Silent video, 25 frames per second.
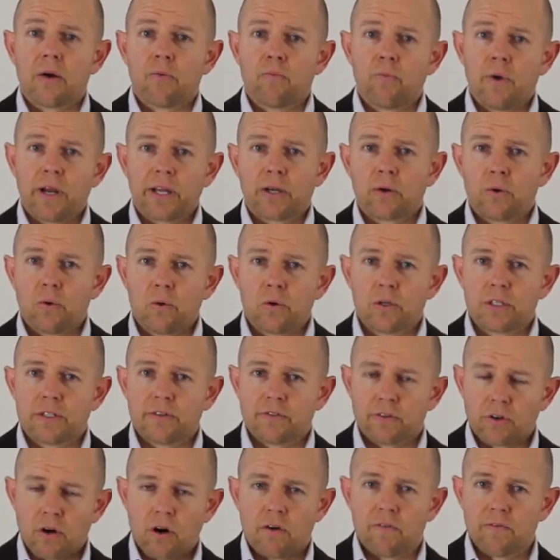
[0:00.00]
records
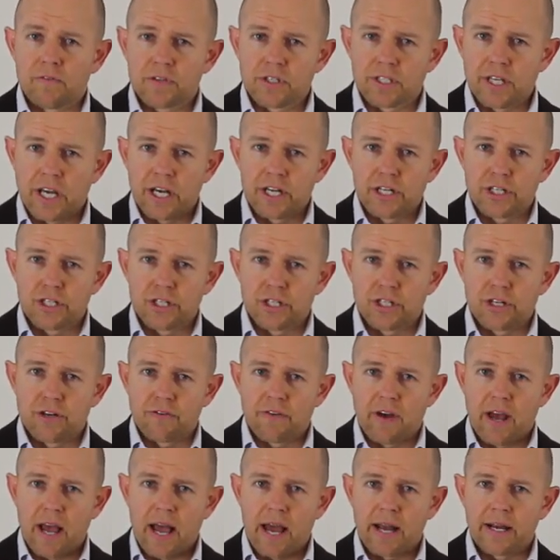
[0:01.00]
of conversations
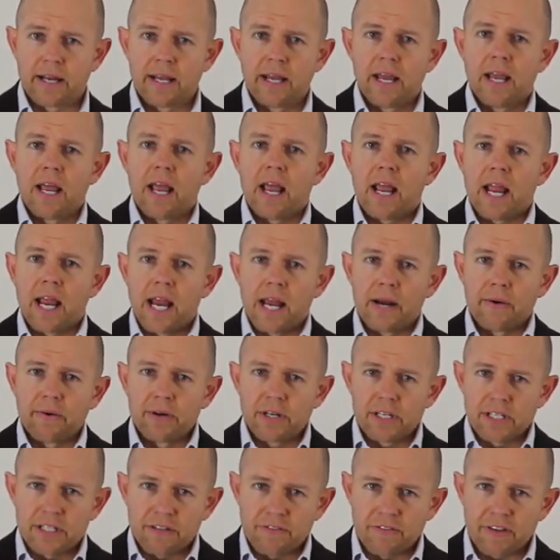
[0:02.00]
you've had,
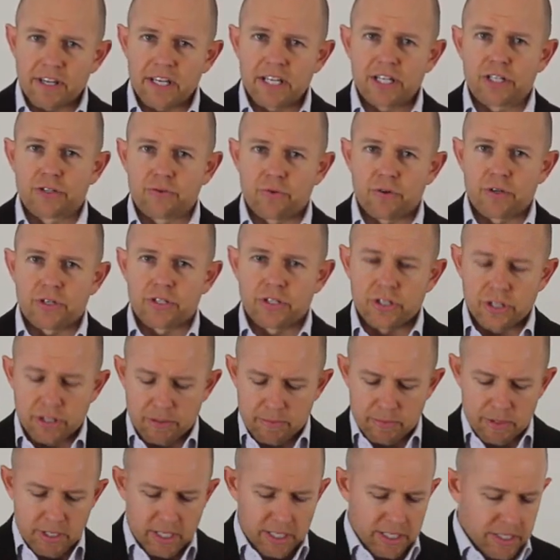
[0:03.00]
areas of interest to
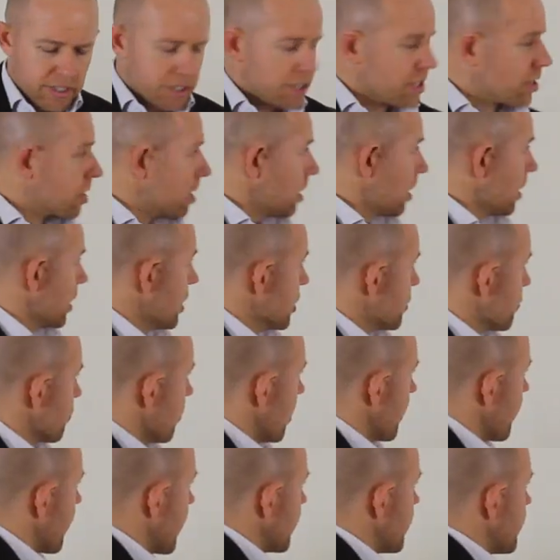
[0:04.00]
them. So let's
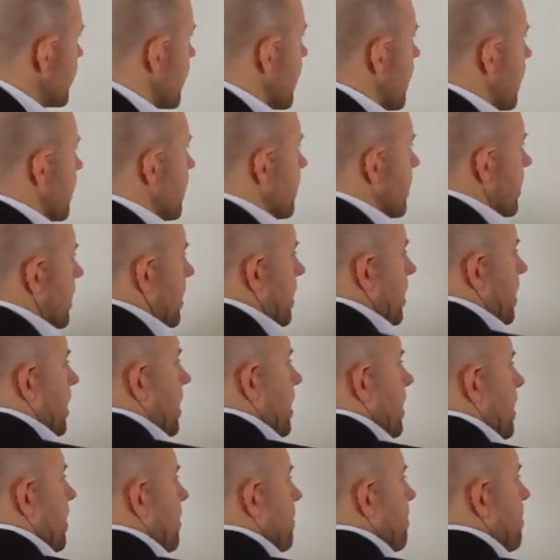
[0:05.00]
write that
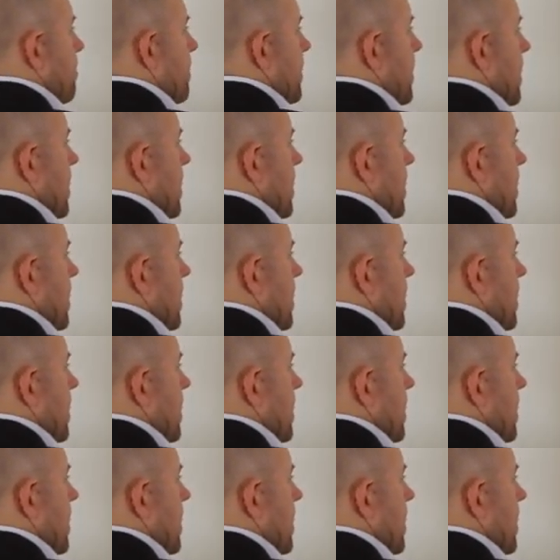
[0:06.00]
down.